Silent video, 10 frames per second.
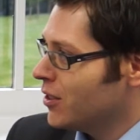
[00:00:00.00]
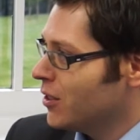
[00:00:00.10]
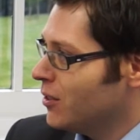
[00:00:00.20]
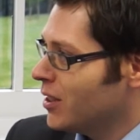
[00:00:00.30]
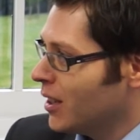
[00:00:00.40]

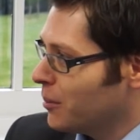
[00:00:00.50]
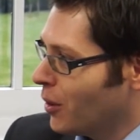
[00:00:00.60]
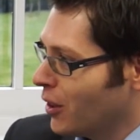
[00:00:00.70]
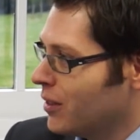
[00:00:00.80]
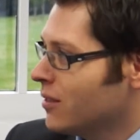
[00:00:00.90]
to take
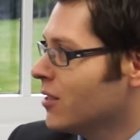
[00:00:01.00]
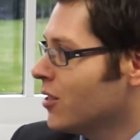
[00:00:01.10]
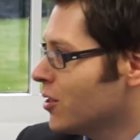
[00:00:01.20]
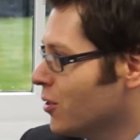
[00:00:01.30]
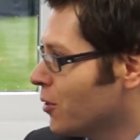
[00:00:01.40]
my
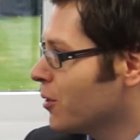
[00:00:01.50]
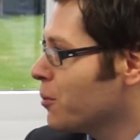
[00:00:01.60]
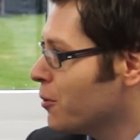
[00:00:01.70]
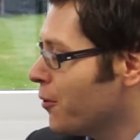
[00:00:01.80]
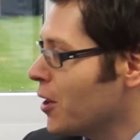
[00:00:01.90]
sort of
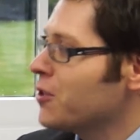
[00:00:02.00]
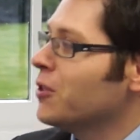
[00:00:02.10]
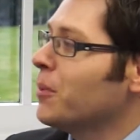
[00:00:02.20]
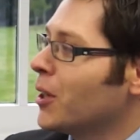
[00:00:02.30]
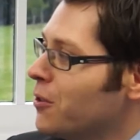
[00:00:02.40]

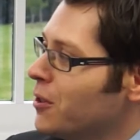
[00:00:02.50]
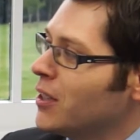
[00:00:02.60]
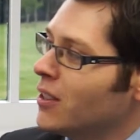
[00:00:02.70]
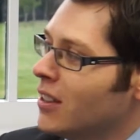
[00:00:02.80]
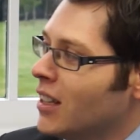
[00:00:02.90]
profession and my career
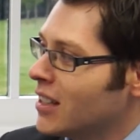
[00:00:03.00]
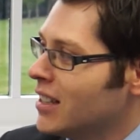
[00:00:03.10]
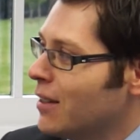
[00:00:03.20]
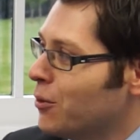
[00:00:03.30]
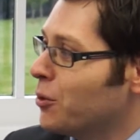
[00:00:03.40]
to the next
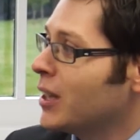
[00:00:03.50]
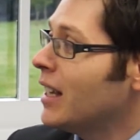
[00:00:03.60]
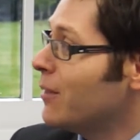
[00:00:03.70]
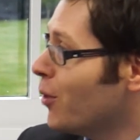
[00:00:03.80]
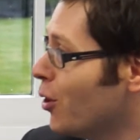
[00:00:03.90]
level,
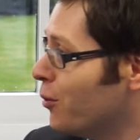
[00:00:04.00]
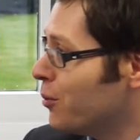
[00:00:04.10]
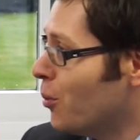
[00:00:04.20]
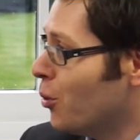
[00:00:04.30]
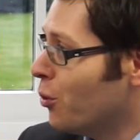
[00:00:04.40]
get
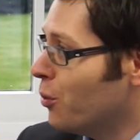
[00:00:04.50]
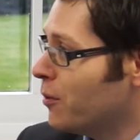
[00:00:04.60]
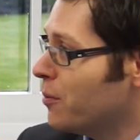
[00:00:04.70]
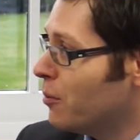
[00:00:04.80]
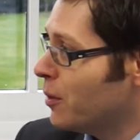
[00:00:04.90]
involved more
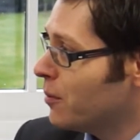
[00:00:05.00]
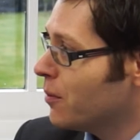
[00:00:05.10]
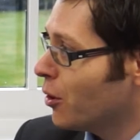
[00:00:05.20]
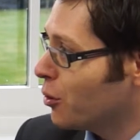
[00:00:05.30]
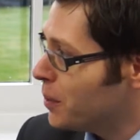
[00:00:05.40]
with, with
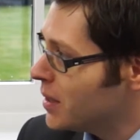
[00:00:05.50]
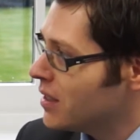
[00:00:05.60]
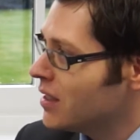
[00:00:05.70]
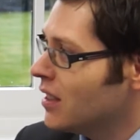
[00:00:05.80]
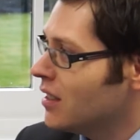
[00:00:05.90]
local
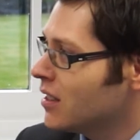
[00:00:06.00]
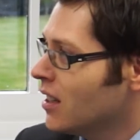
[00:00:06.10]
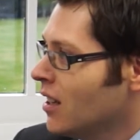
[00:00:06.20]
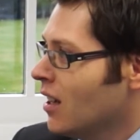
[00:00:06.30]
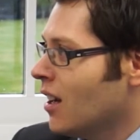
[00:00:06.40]
businesses.
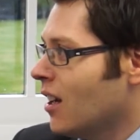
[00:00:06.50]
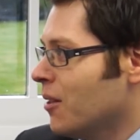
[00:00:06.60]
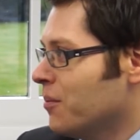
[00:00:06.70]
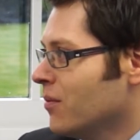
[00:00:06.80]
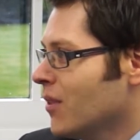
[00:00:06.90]

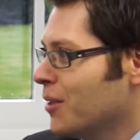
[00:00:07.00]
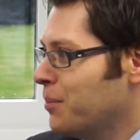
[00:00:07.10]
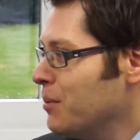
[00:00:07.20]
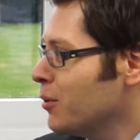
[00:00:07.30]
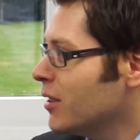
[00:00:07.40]
Um, and
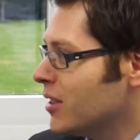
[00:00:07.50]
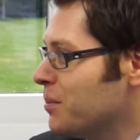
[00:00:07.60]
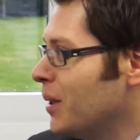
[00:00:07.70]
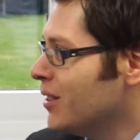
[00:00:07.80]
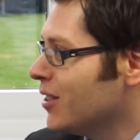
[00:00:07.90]
people like to
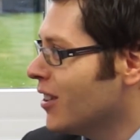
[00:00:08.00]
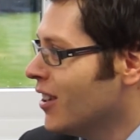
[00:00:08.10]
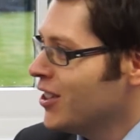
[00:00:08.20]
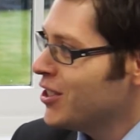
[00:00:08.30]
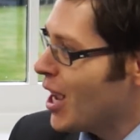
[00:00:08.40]
speak to
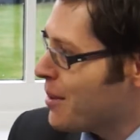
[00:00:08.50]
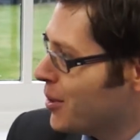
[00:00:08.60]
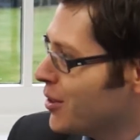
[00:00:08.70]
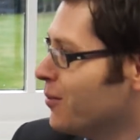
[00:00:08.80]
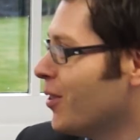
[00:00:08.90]

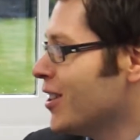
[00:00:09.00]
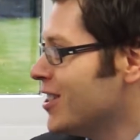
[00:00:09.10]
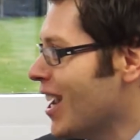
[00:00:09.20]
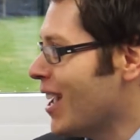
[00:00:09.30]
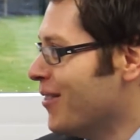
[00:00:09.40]
chairmen and vice
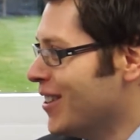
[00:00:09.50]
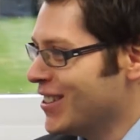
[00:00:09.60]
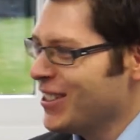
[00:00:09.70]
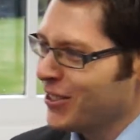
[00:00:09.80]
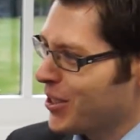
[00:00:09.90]
yeah. chairmen,
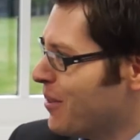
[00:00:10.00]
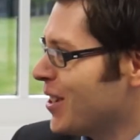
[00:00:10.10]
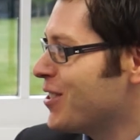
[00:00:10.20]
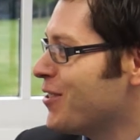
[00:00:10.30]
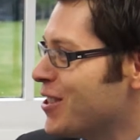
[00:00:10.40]
not so
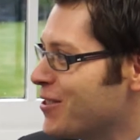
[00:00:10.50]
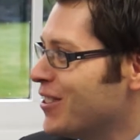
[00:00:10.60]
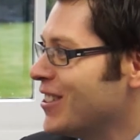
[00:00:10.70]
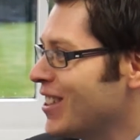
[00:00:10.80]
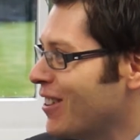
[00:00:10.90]
much
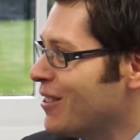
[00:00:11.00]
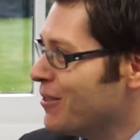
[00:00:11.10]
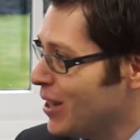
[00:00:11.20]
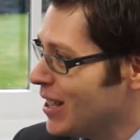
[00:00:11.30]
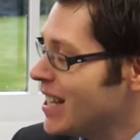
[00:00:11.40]
treasurers. So
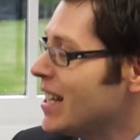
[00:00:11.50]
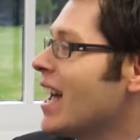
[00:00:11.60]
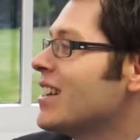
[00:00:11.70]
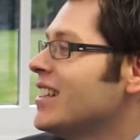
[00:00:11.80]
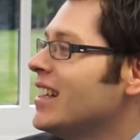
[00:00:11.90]
it, it did
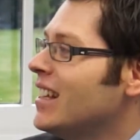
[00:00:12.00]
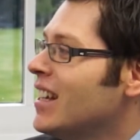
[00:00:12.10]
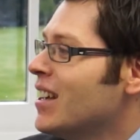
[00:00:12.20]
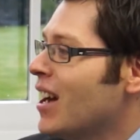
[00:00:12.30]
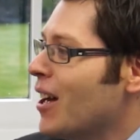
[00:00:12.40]
actually
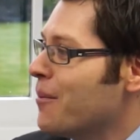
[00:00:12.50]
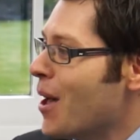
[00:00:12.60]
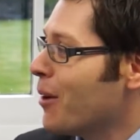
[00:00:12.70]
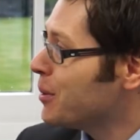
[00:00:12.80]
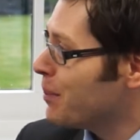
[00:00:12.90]
um,
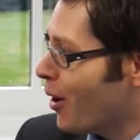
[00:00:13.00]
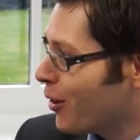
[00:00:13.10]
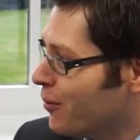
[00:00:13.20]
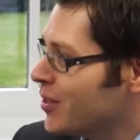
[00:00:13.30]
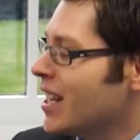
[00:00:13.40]
help spark
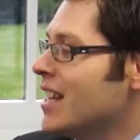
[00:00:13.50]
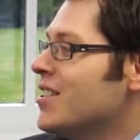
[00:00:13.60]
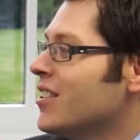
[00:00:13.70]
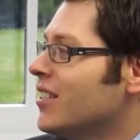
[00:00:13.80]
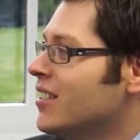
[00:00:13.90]

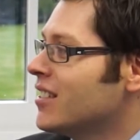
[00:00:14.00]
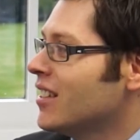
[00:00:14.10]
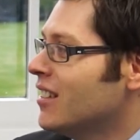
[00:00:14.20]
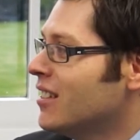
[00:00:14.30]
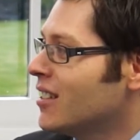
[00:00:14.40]
conversations
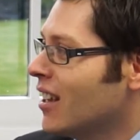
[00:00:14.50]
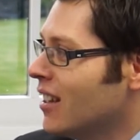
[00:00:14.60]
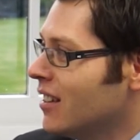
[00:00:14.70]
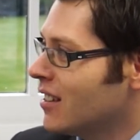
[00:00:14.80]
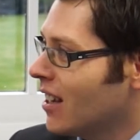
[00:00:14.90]
and,
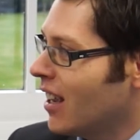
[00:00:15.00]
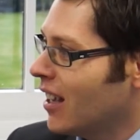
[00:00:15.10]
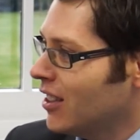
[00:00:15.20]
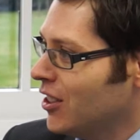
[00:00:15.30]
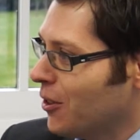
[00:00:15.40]
and
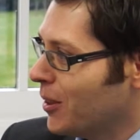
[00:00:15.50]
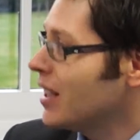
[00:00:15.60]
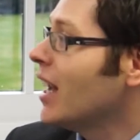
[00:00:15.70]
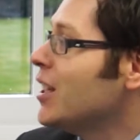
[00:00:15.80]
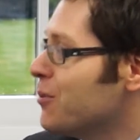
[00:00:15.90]
uh, you know,
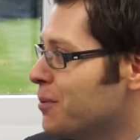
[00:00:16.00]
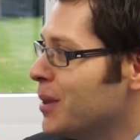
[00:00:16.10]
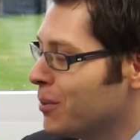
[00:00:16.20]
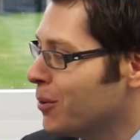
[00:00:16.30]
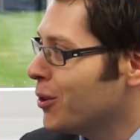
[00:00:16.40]
engage with
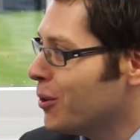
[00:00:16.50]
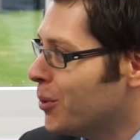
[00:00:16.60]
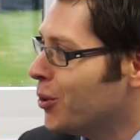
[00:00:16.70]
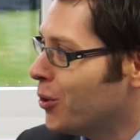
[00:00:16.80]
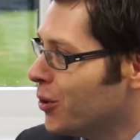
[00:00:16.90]
people a lot
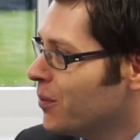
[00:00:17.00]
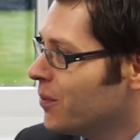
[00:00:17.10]
more.